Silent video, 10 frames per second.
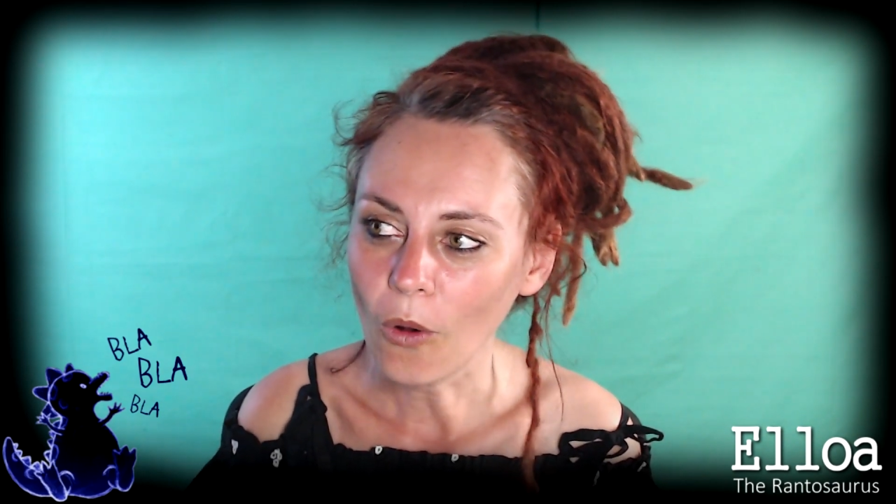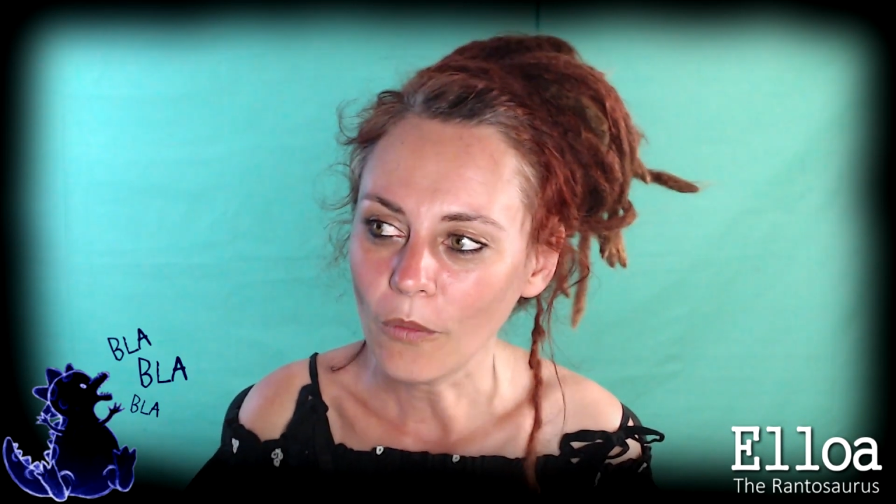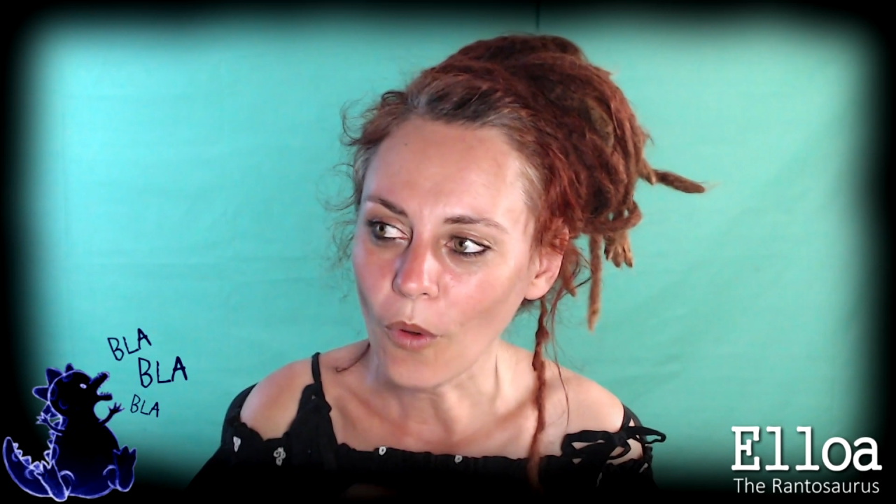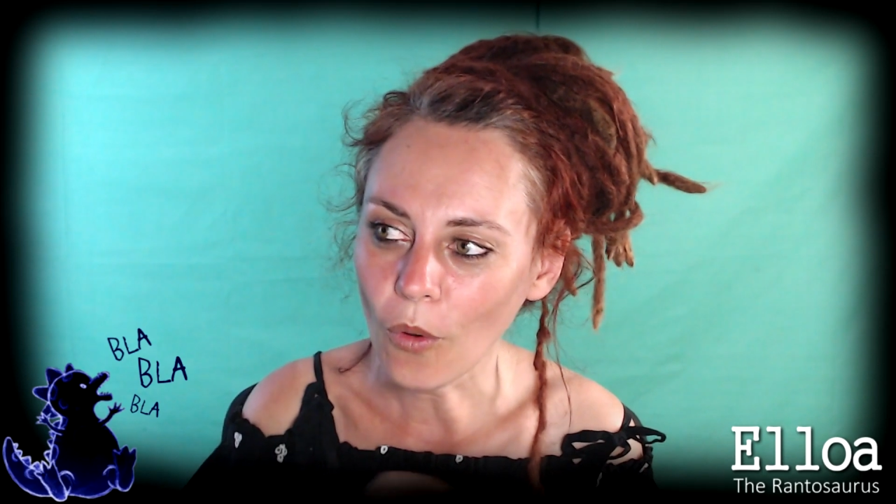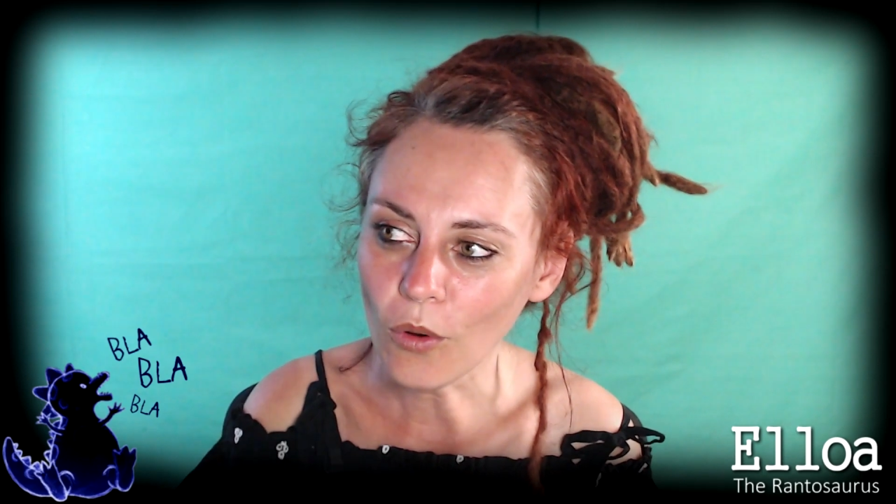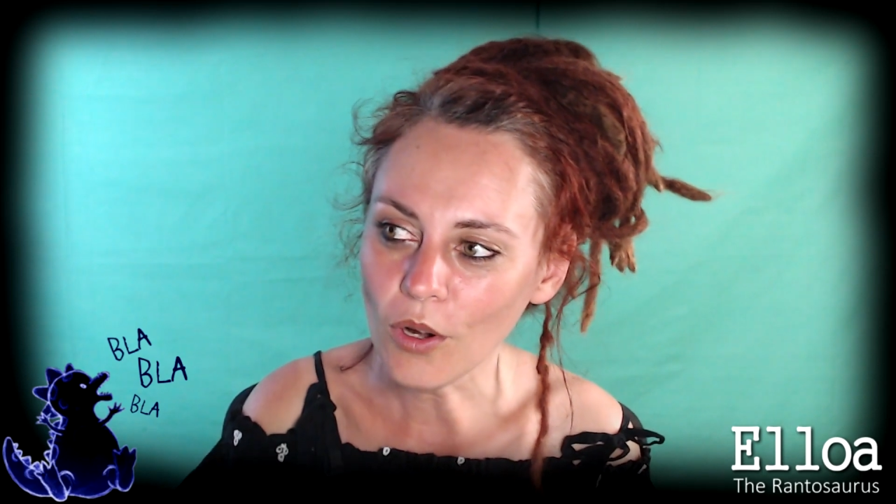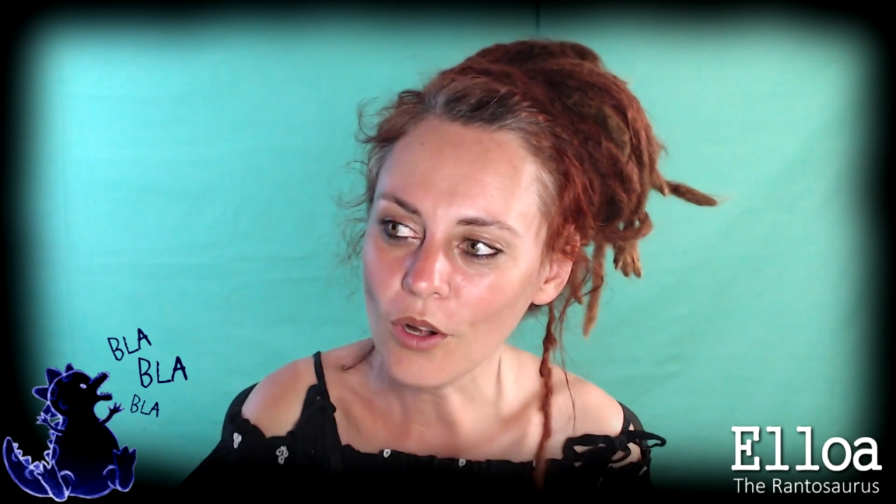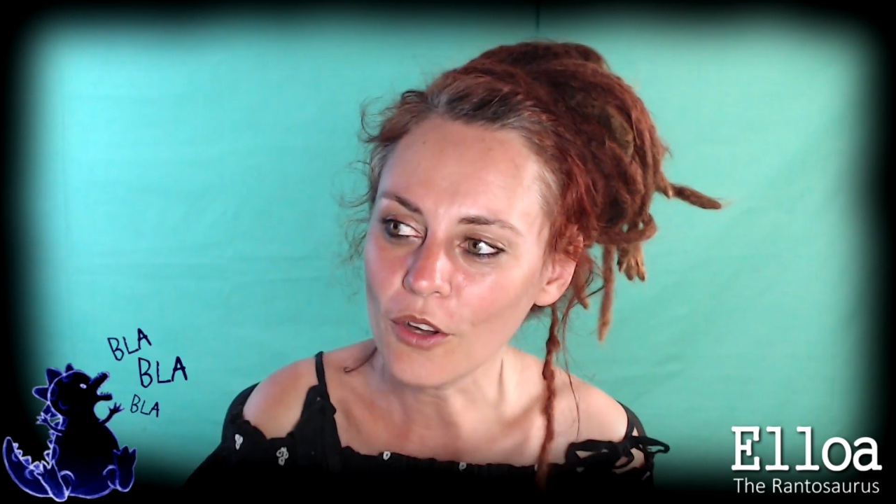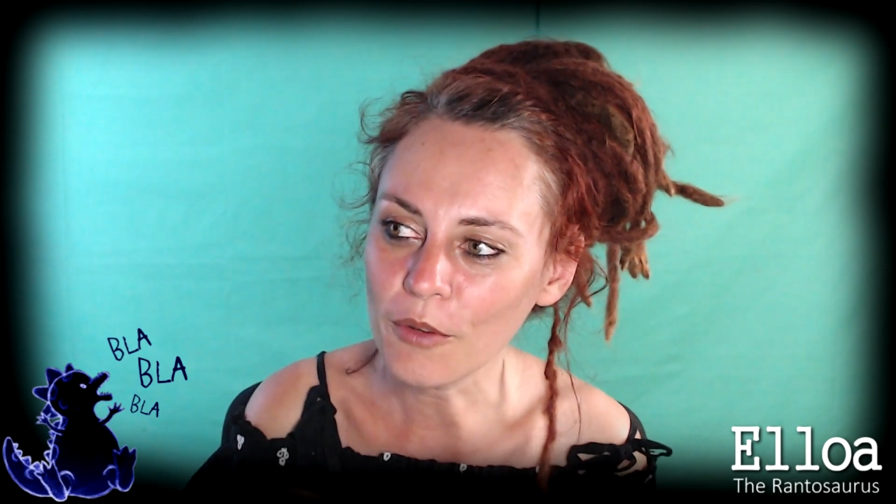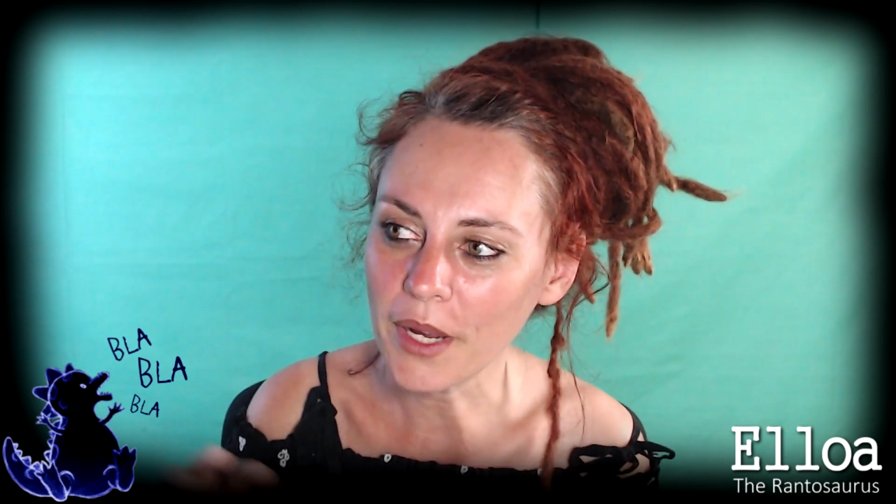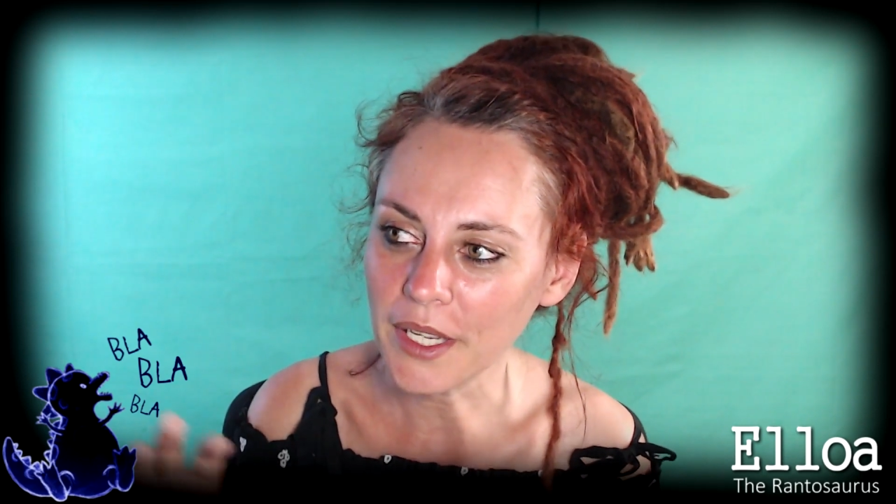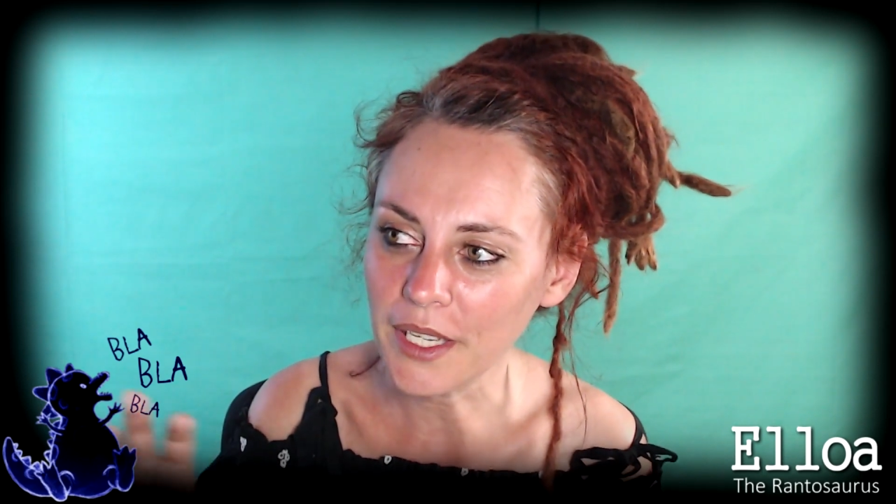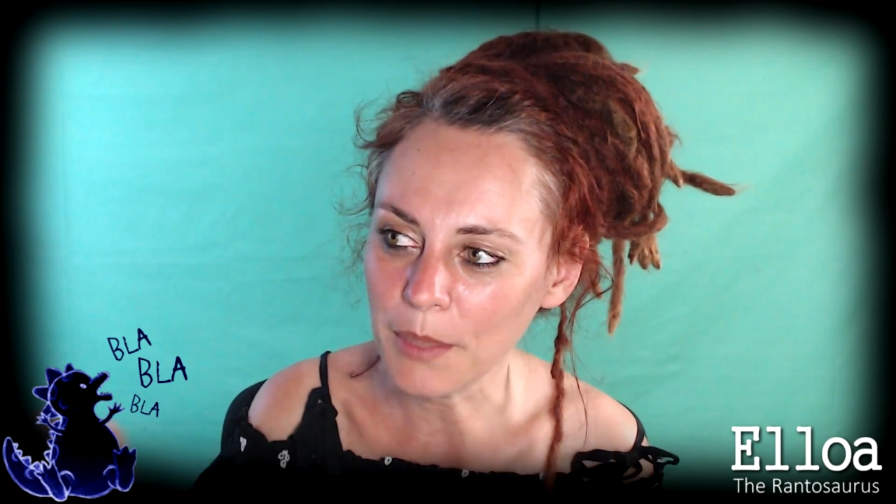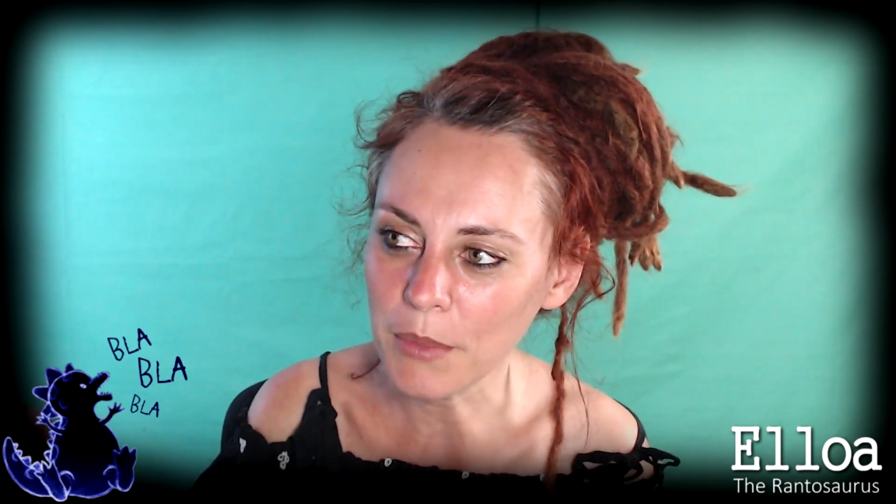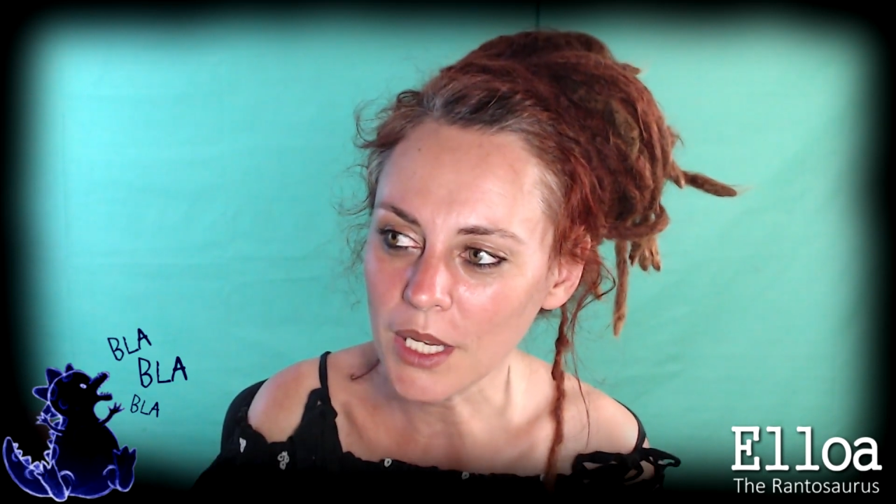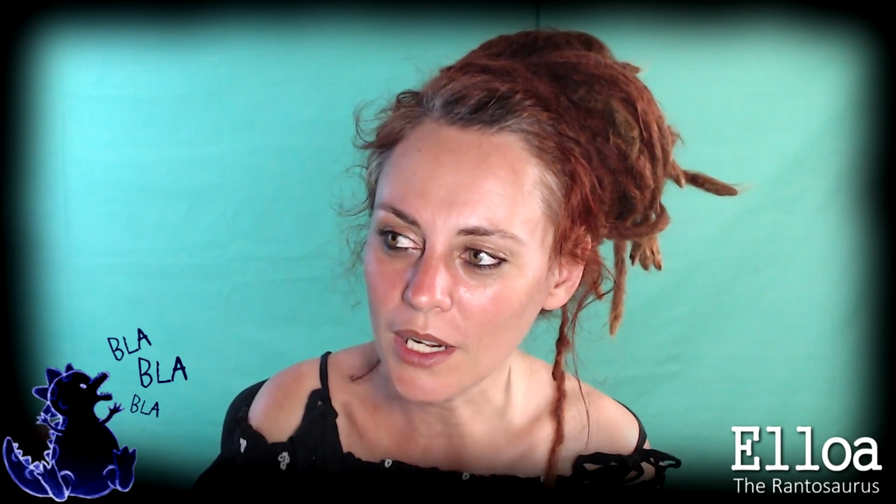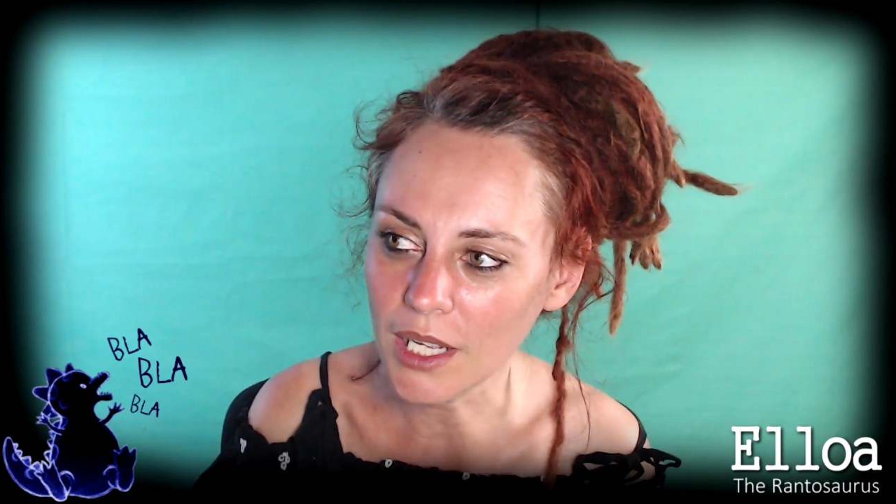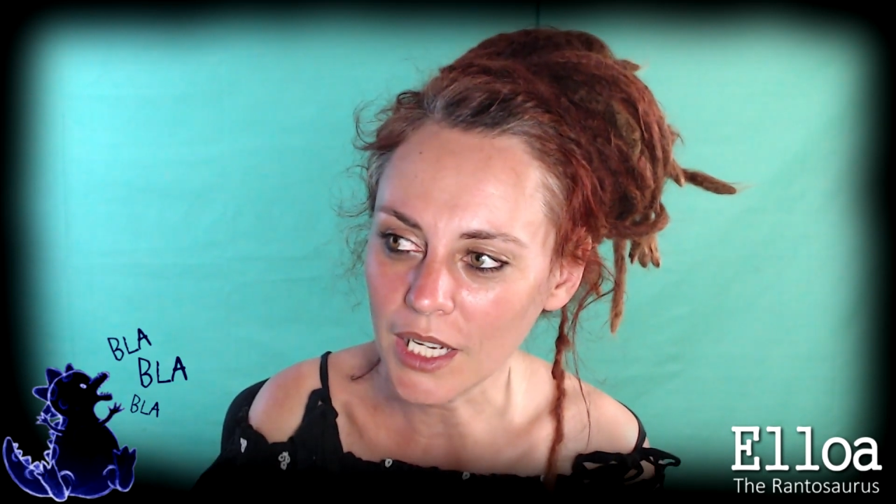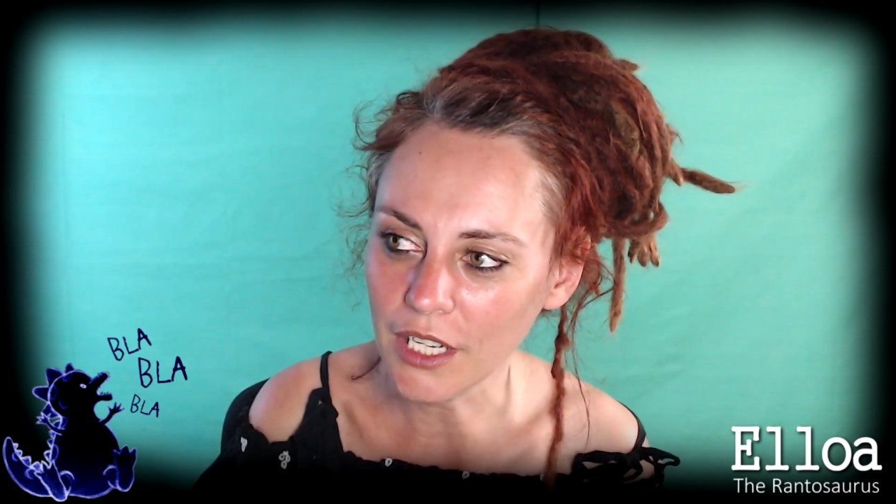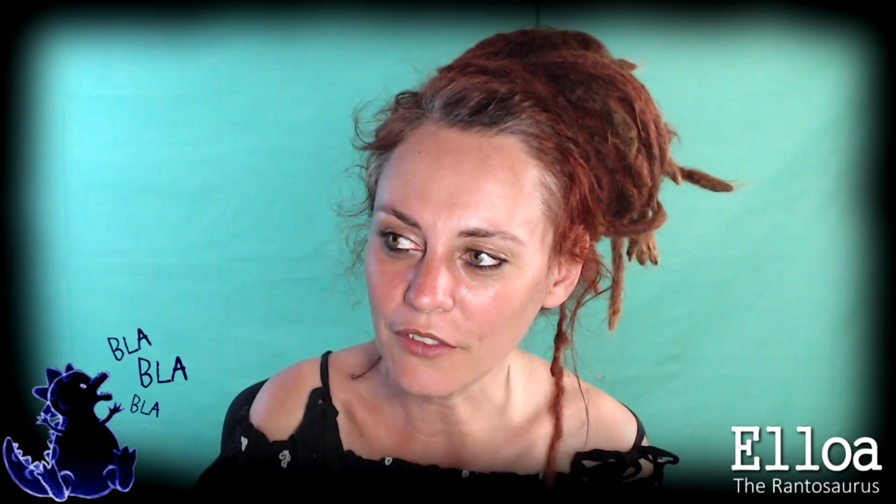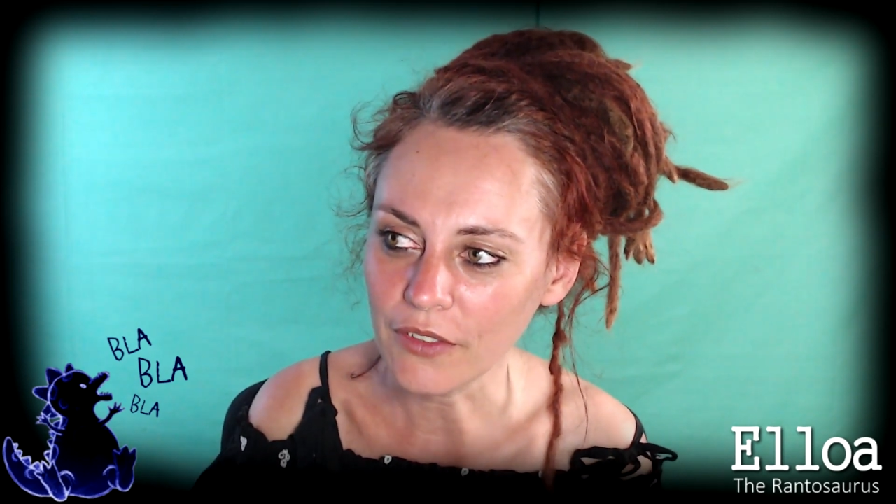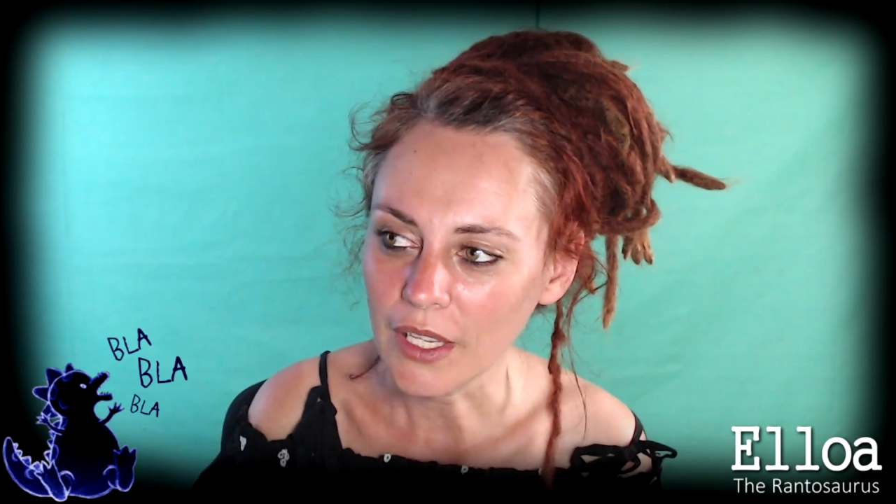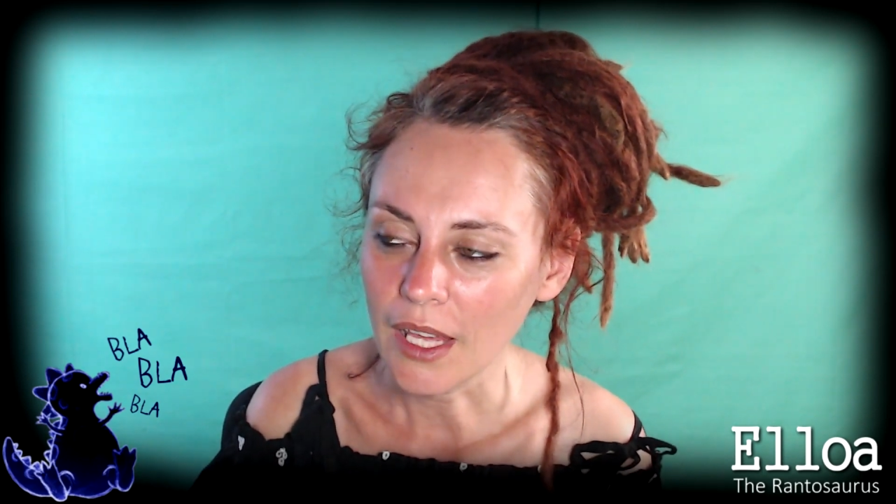all along my gaming life,